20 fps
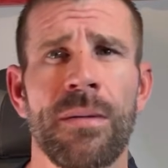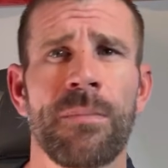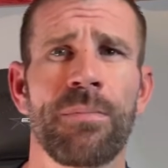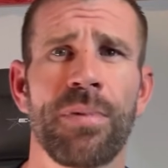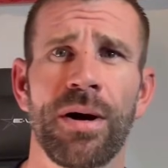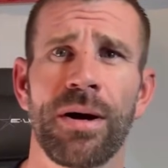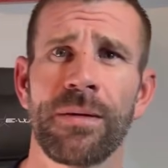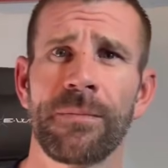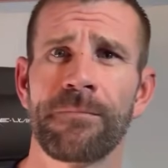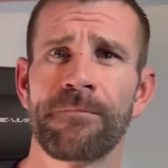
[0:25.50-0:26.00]

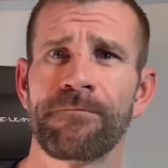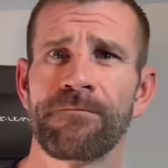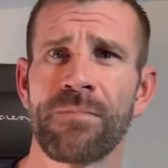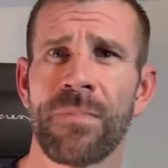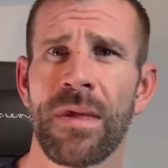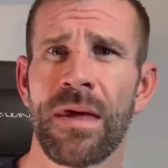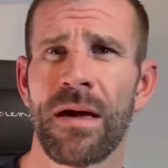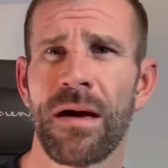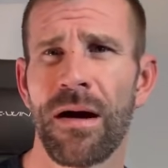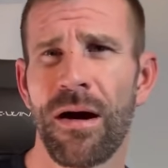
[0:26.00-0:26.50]
But
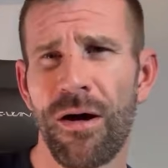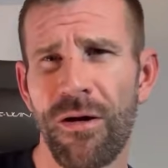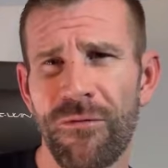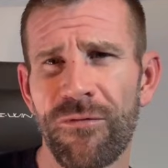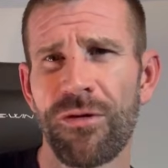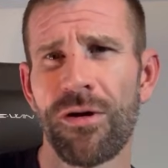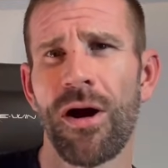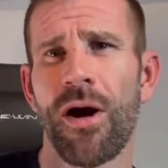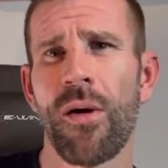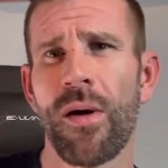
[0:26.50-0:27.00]

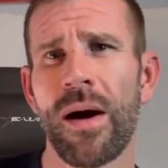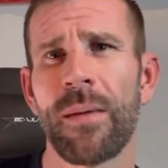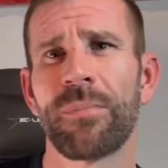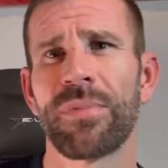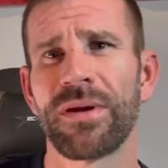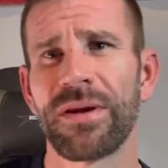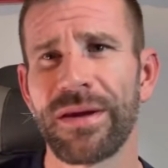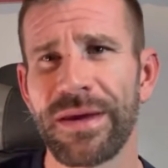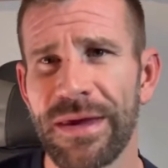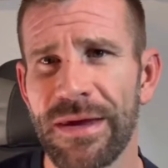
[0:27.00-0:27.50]
overall, I
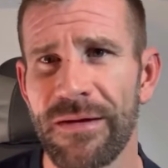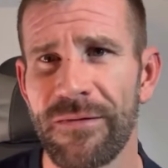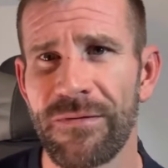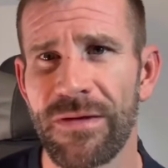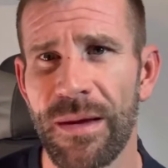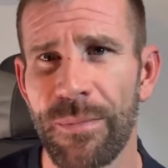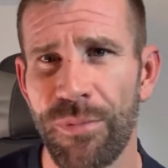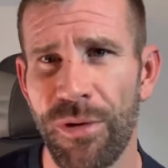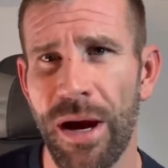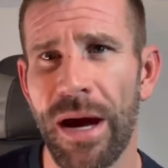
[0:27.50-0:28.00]
believe
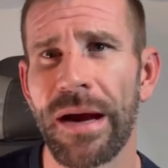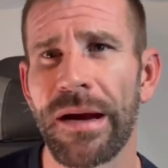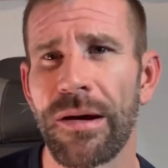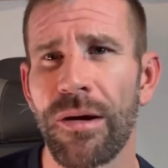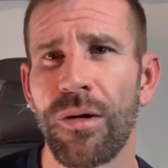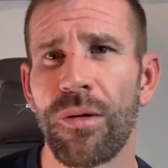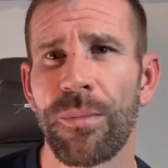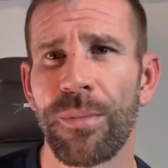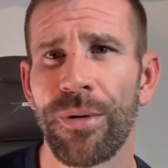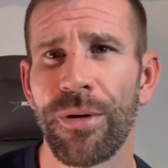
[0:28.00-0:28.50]
that Bryan
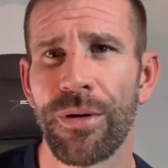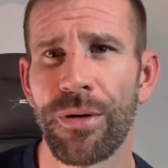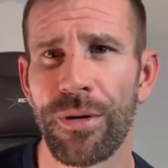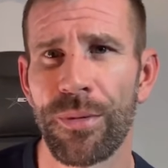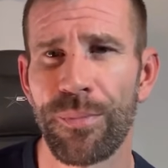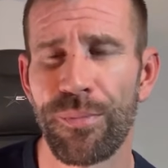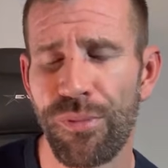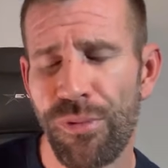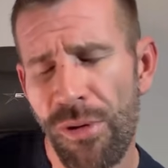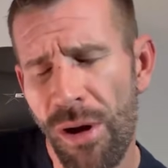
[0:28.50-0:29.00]
Kohberger
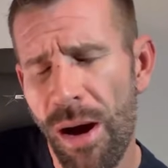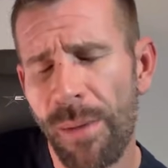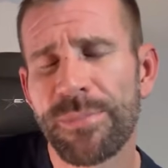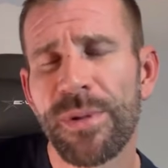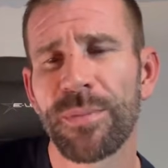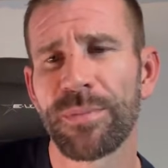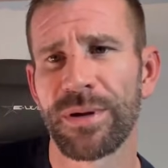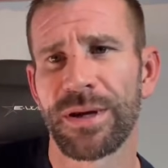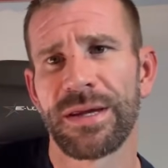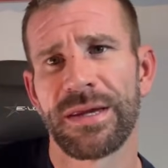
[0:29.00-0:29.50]

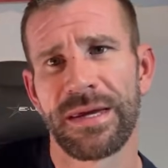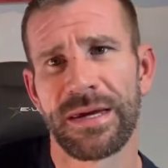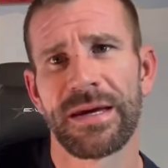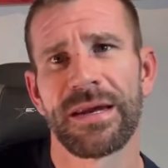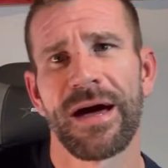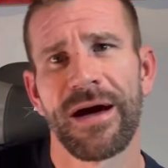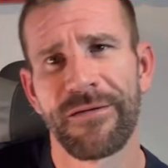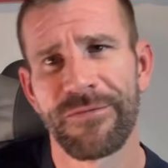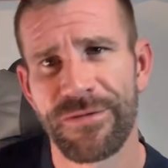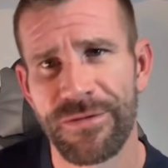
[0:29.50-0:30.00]
probably did
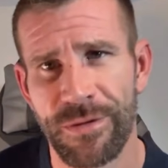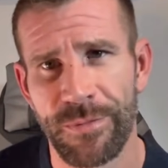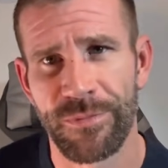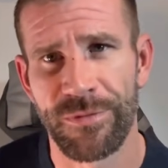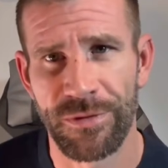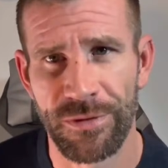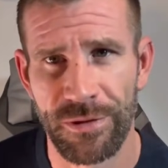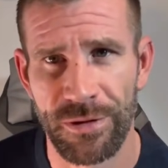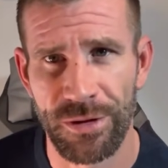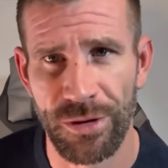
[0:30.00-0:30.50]
have
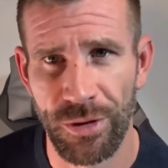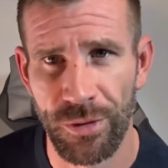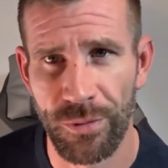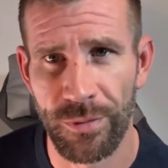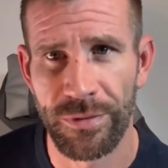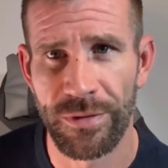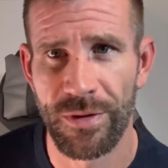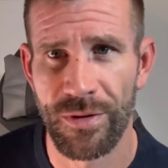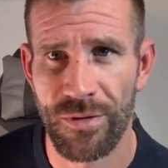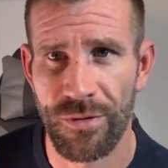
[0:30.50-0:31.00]
something to do
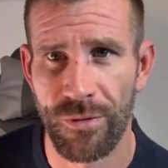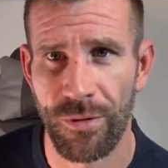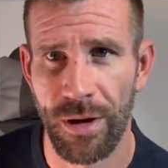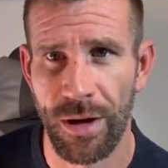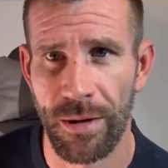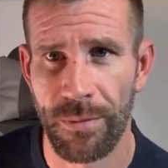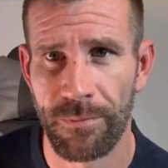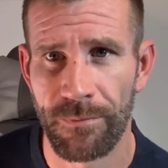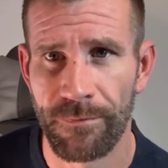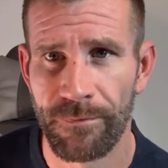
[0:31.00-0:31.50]
with this
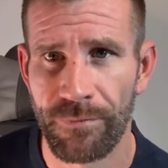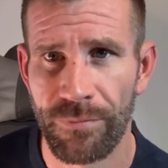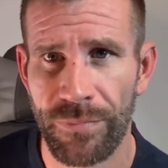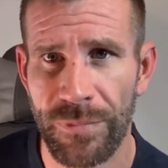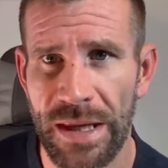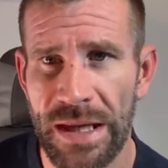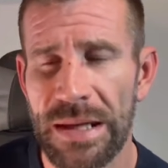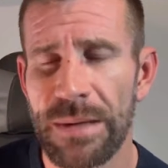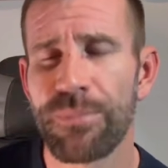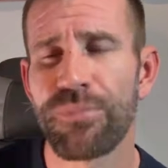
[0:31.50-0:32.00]
crime.
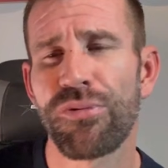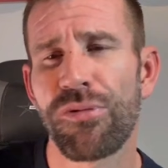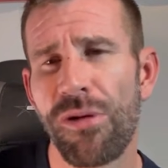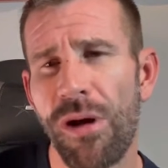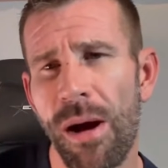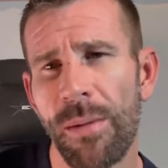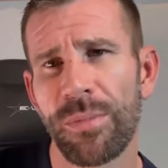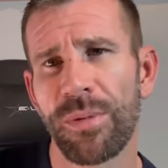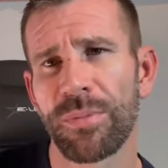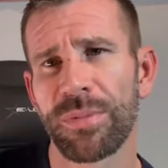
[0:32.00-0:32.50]
That he
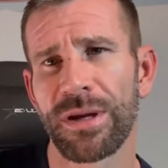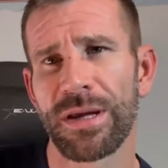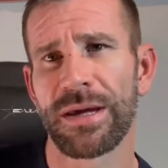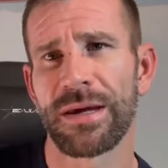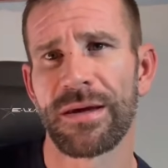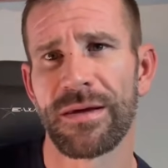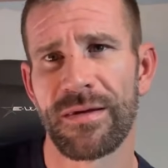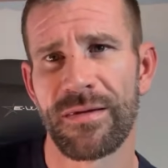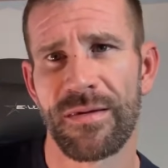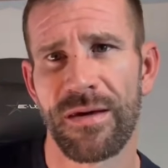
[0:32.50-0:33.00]
probably
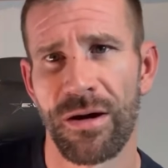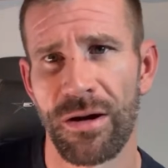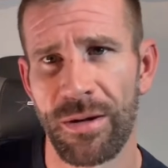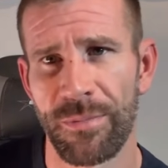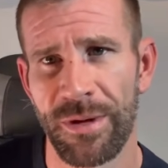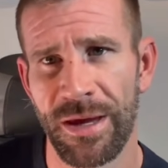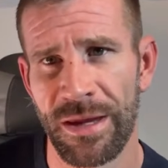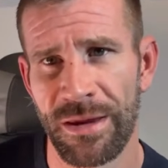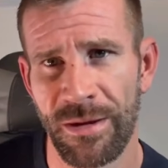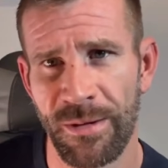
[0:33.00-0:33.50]
is going
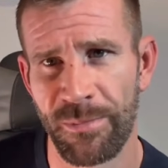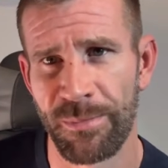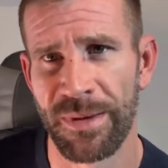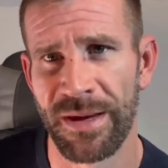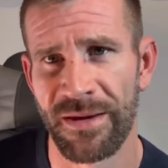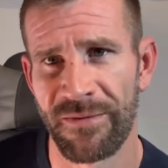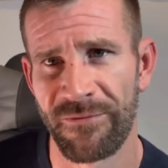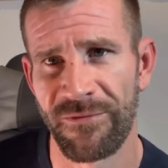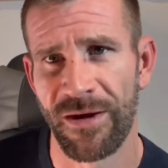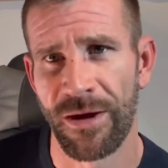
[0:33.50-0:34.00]
to end up
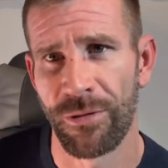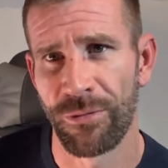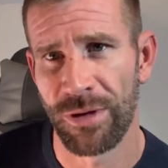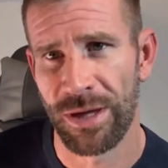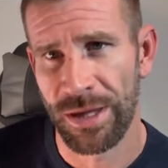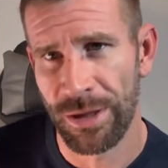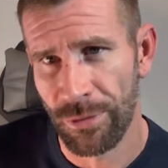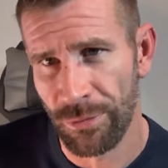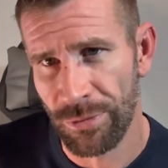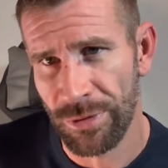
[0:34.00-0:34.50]
being found
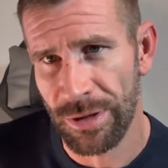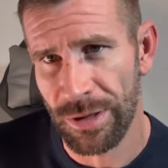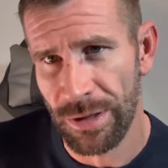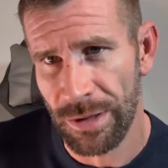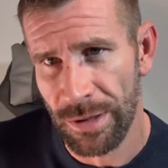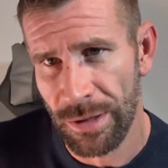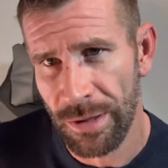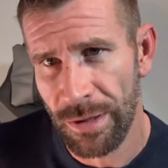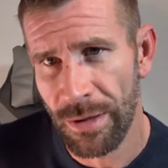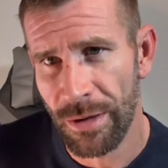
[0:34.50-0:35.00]
guilty
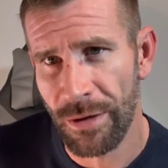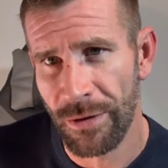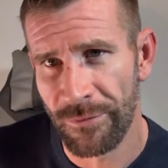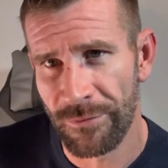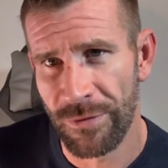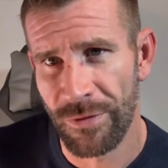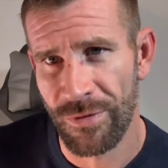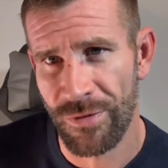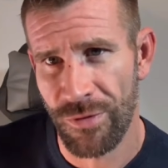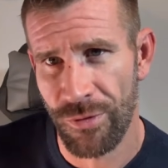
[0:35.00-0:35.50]
of
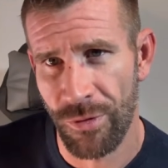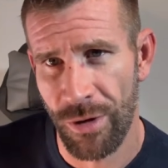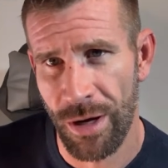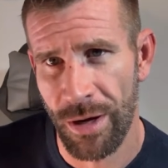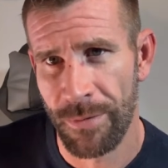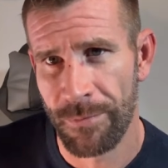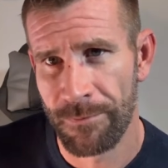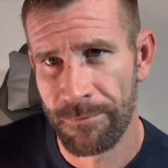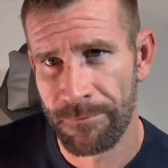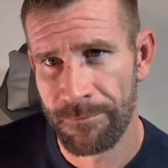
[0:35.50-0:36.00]
this
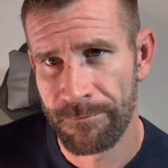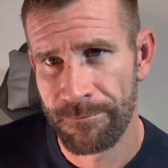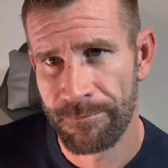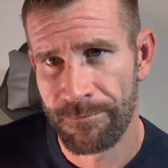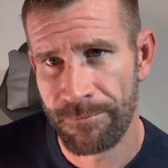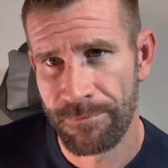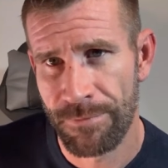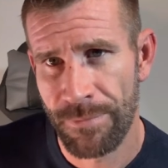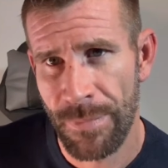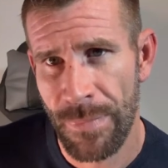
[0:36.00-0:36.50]
crime.
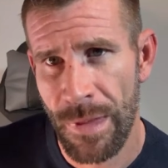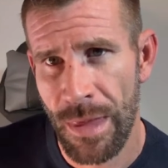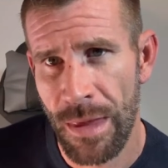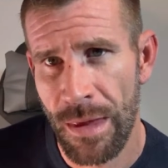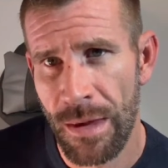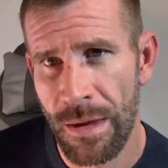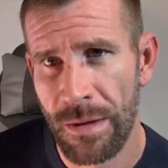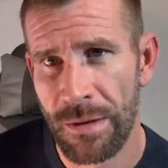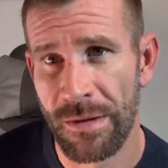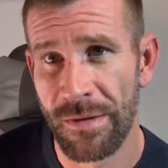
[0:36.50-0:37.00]

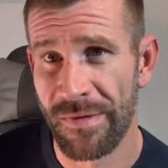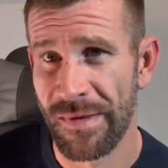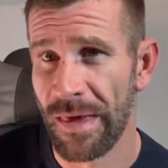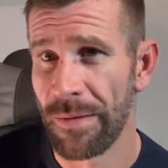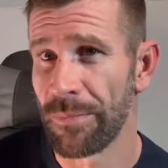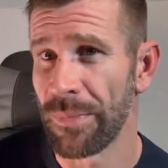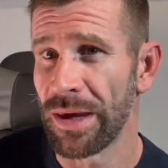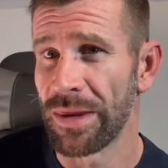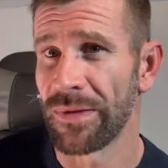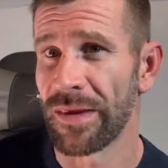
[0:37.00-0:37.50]
Does
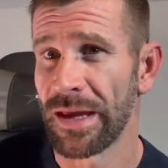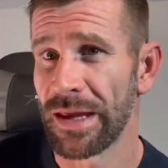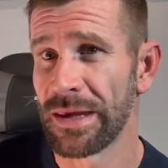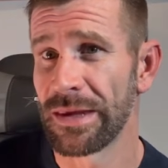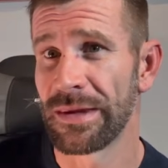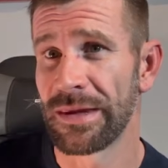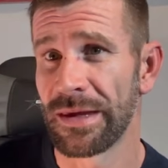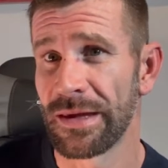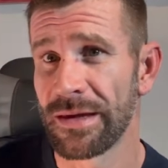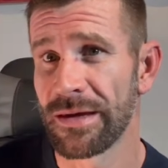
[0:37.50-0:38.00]
that mean that he
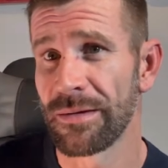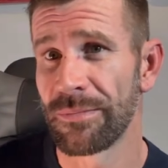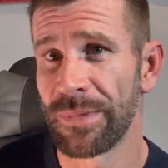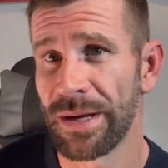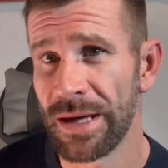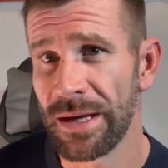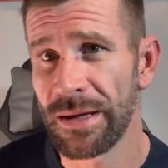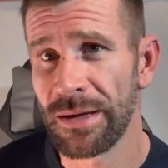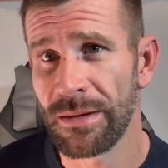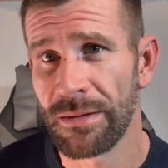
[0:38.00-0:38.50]
did
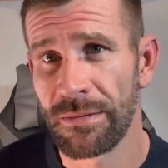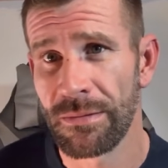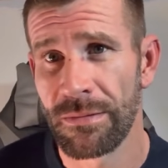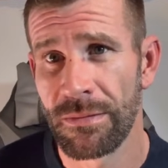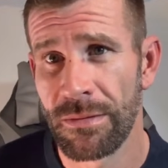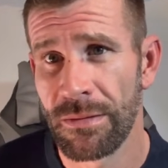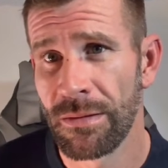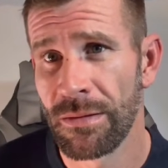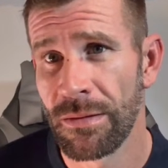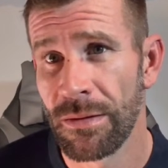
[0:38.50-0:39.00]
commit it?
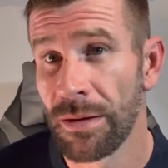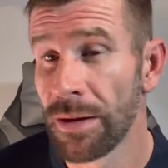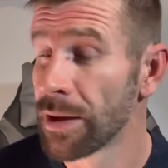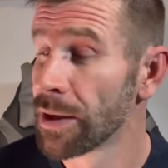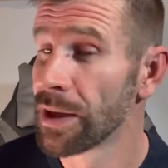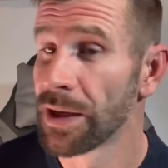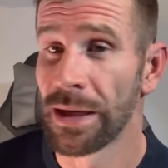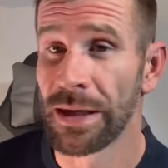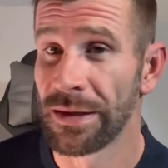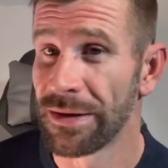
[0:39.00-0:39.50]

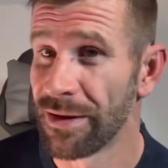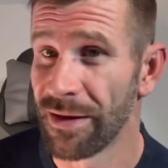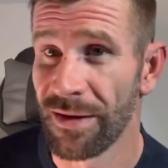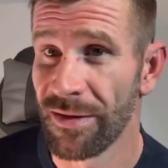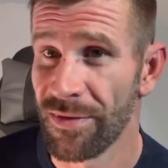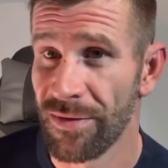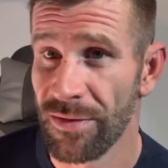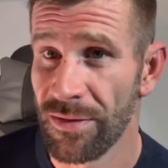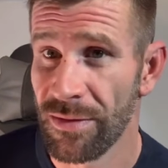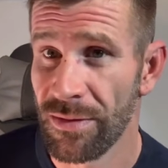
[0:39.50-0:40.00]
It
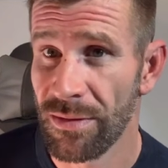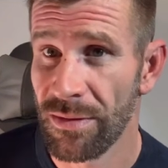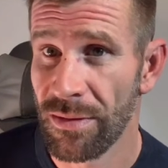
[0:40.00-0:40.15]
doesn't.